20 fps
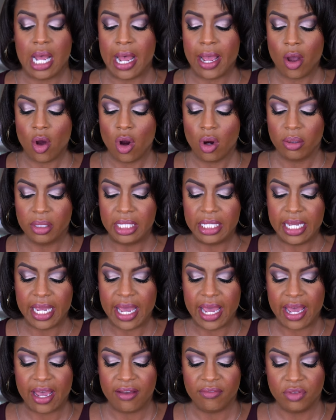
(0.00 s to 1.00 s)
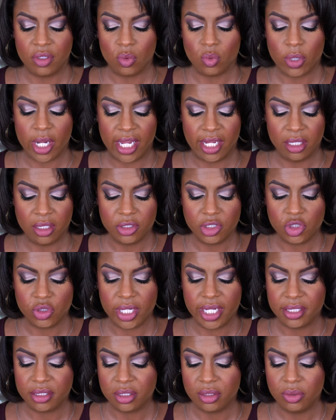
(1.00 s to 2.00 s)
I already have the regular
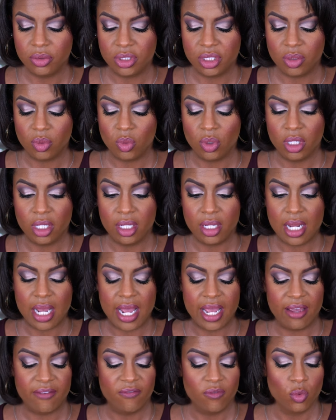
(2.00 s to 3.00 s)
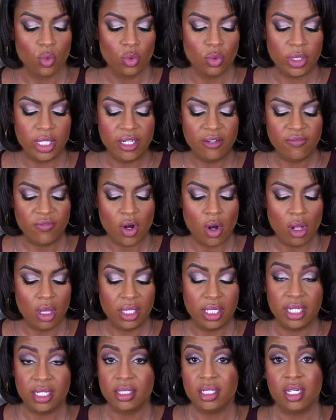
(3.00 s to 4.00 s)
translucent one. I have
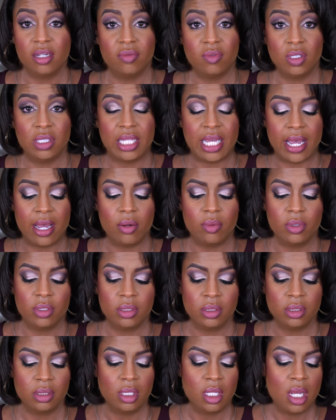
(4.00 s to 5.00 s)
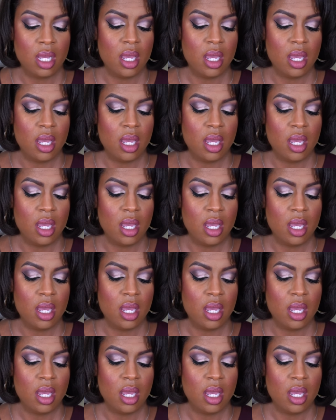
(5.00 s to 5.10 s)
re-fallen in love with that one.